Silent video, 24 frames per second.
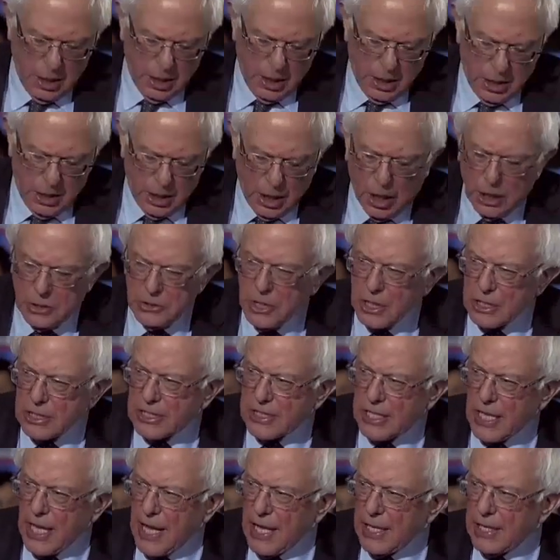in
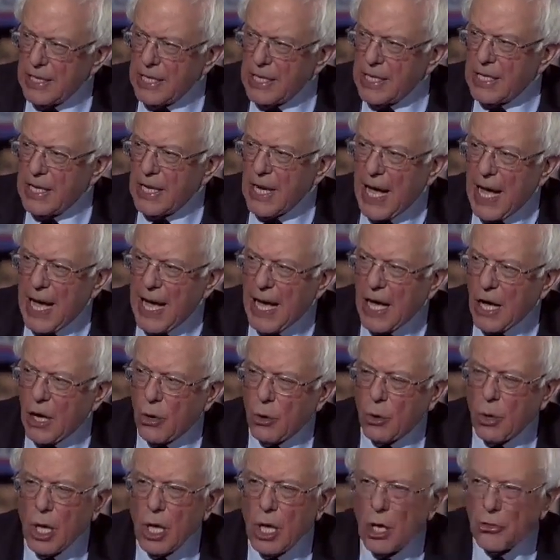understanding
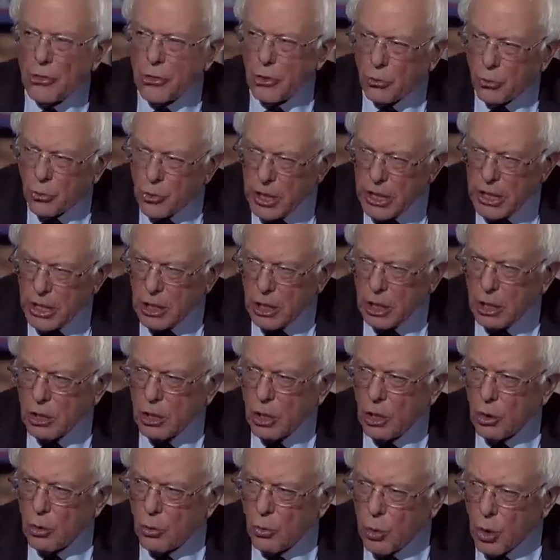how the real
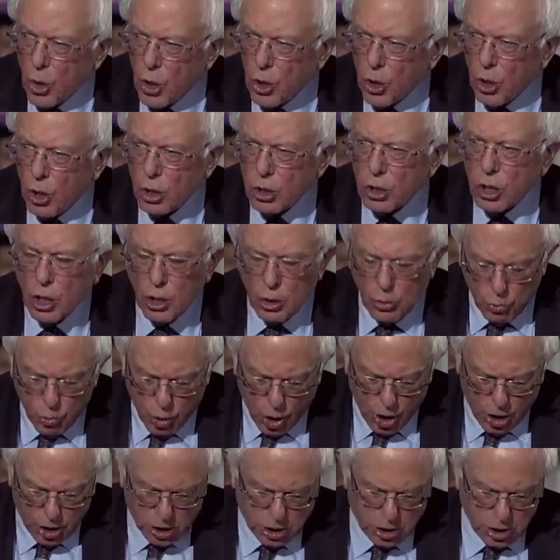world
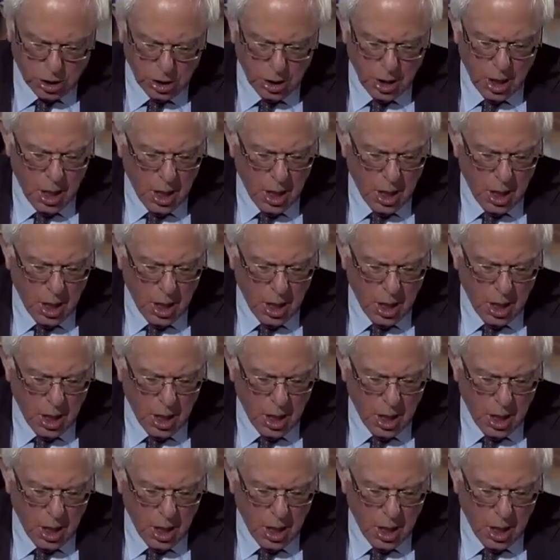worked,